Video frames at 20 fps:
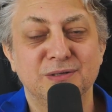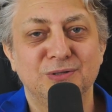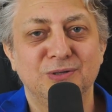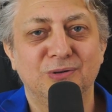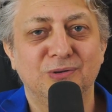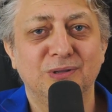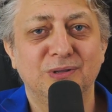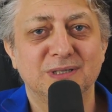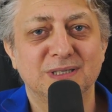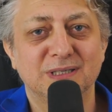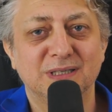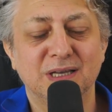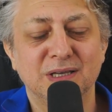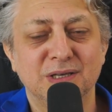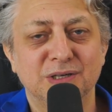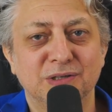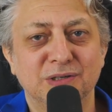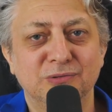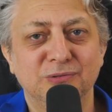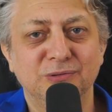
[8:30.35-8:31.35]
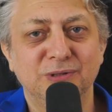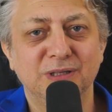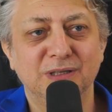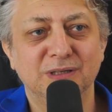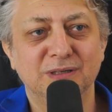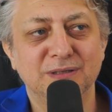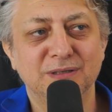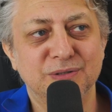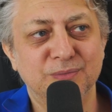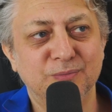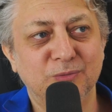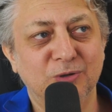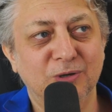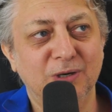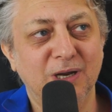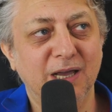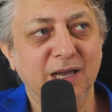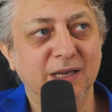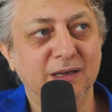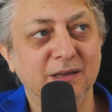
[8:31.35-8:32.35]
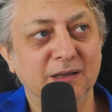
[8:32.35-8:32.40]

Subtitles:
not such a good deal, it's more like,